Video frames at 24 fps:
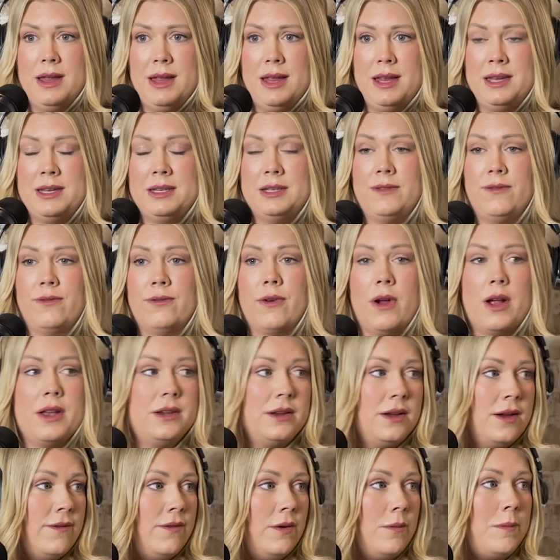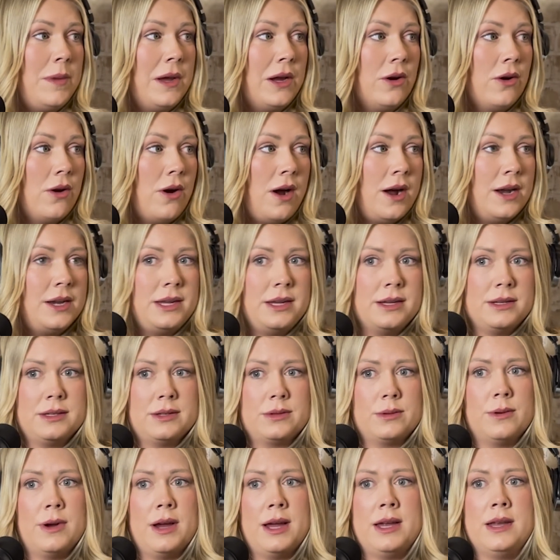in front of a bigger
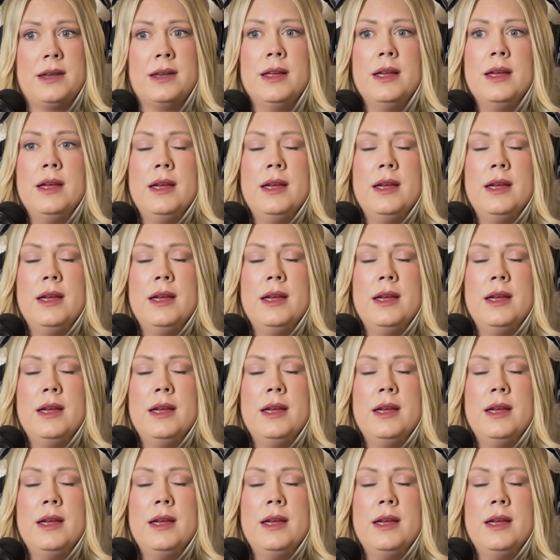audience, right?